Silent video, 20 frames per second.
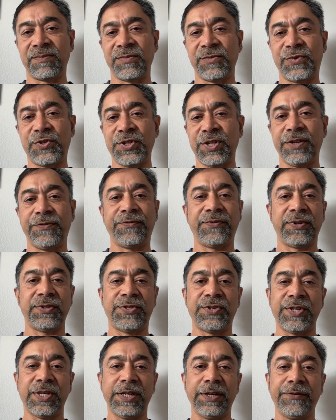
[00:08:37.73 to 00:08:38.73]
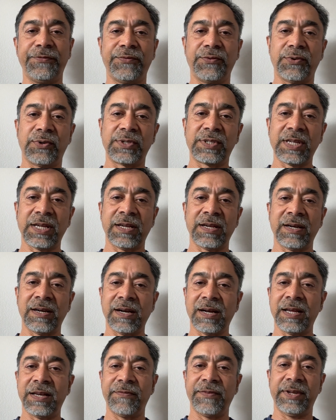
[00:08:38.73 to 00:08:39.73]
GeForce,
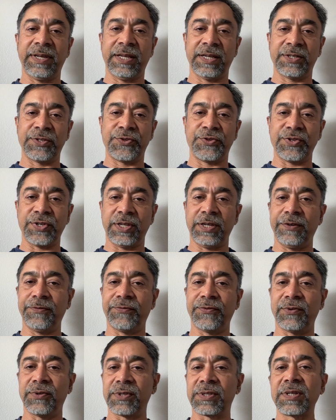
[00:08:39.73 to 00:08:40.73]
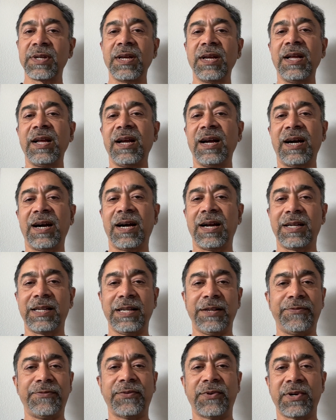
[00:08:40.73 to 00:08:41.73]
NVIDIA's GeForce
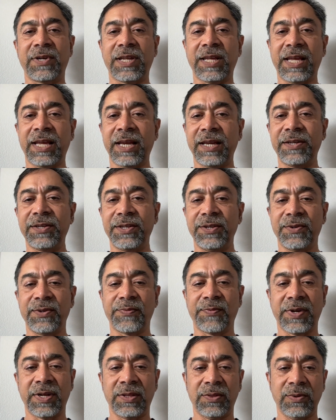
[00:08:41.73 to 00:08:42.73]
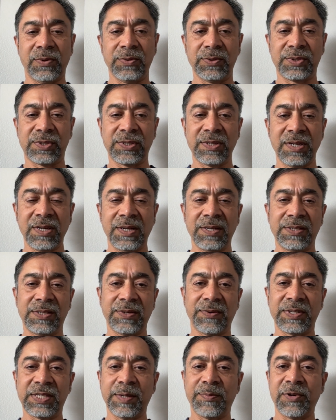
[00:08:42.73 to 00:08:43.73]
RT4080 or one of those.
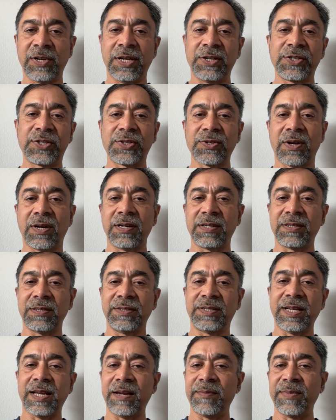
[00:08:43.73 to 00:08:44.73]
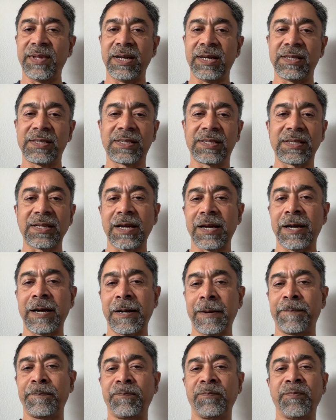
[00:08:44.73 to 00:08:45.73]
So I was able to install it in 10 minutes
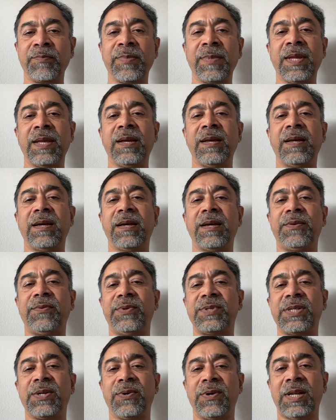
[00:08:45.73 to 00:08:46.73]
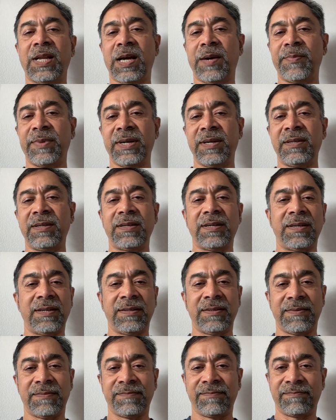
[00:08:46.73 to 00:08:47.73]
using Llama.
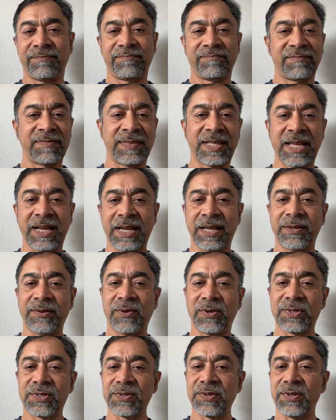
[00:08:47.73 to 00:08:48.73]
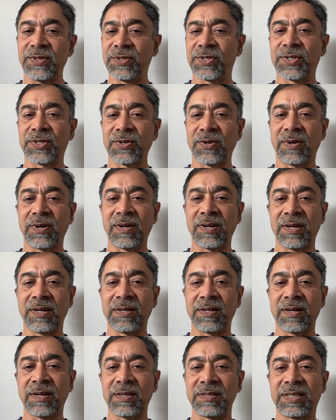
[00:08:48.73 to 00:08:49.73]
Then I also installed
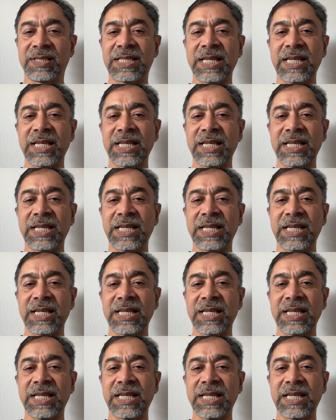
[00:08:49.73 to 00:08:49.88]
a